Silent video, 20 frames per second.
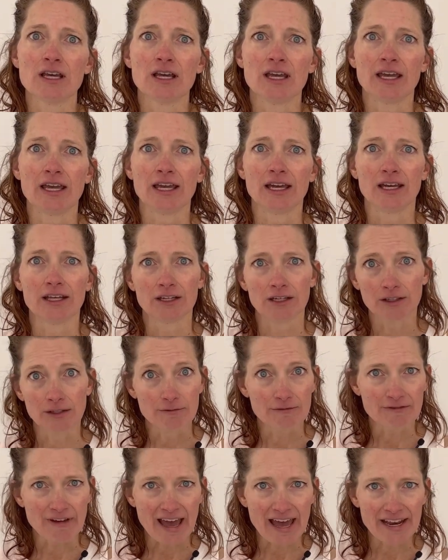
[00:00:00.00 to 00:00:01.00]
and a
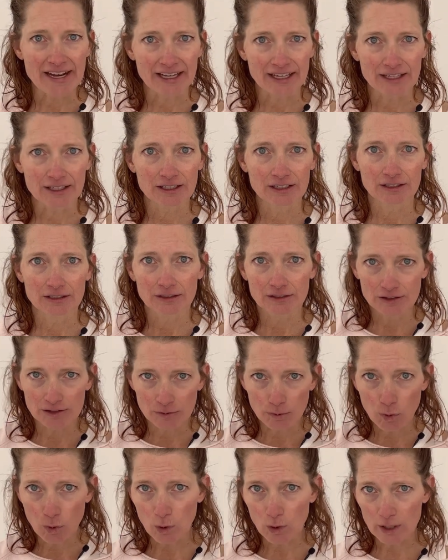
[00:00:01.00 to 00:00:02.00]
lymphatic
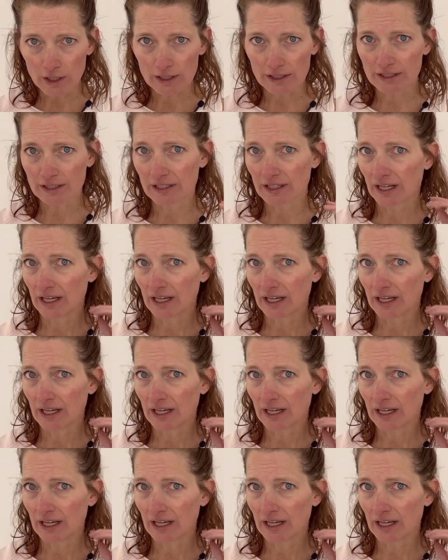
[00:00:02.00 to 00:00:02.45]
support,